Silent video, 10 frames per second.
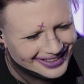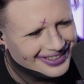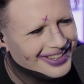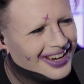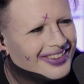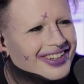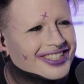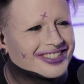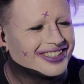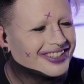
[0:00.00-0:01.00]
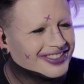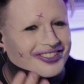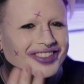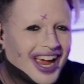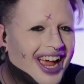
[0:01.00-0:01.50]
Now they're just gonna
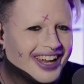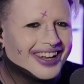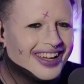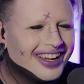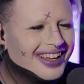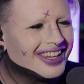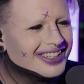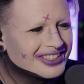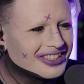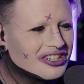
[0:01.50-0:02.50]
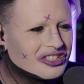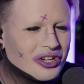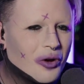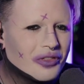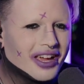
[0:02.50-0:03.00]
do that. They're just gonna
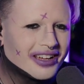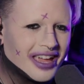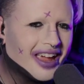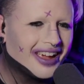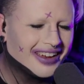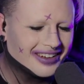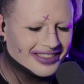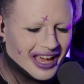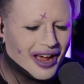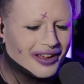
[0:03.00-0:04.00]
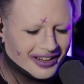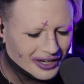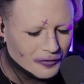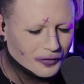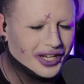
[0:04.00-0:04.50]
show their kid that, like,
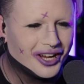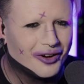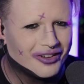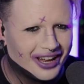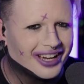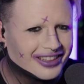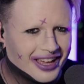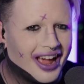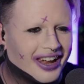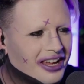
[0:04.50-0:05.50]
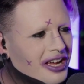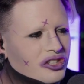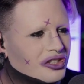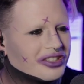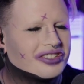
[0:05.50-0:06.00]
a video like that,
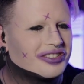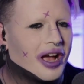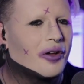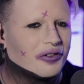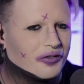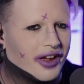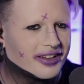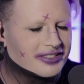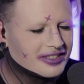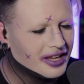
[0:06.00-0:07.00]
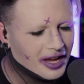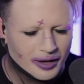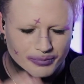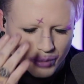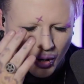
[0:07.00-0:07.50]
just sound effects
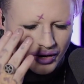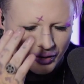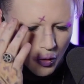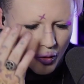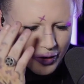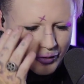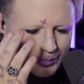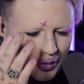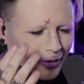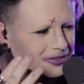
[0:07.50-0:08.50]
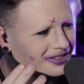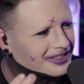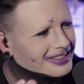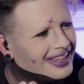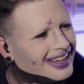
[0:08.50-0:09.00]
and awkward poses.